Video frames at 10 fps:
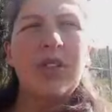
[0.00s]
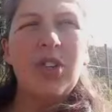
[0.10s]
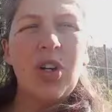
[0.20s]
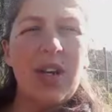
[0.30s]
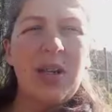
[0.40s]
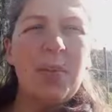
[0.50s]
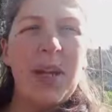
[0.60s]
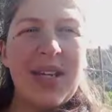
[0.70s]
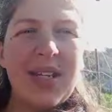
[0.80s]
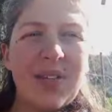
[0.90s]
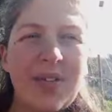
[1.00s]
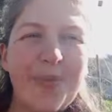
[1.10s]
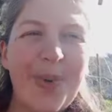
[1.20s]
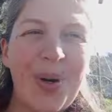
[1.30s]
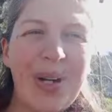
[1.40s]
enjoying the peace of the
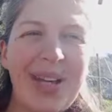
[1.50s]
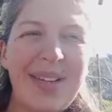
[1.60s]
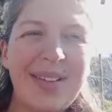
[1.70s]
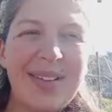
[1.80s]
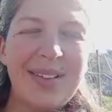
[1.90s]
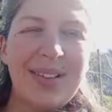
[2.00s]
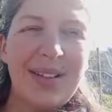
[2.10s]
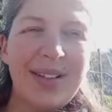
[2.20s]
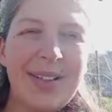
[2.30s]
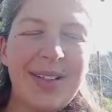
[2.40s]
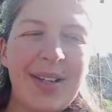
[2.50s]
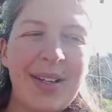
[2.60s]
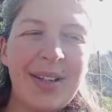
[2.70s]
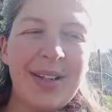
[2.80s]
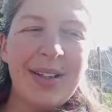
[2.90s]
morning,
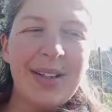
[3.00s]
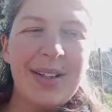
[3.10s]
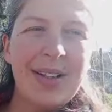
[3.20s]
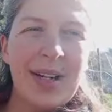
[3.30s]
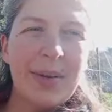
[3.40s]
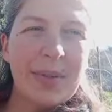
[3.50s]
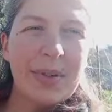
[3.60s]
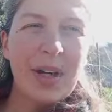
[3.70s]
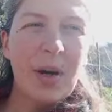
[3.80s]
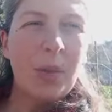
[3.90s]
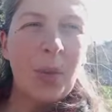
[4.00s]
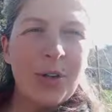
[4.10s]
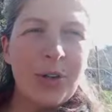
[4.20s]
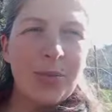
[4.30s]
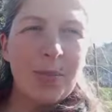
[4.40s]
and I'm going to go and
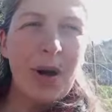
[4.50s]
wash some